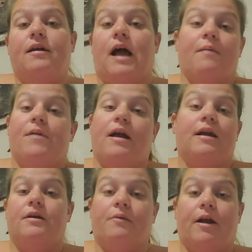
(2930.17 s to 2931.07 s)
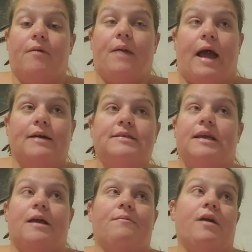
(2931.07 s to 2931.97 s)
I'm not going to wear a mask
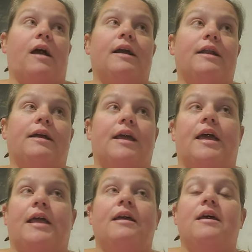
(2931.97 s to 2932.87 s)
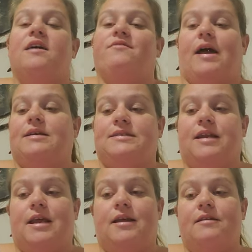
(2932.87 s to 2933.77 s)
and I'm not going to get
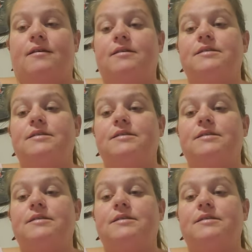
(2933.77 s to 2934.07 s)
vaccinated.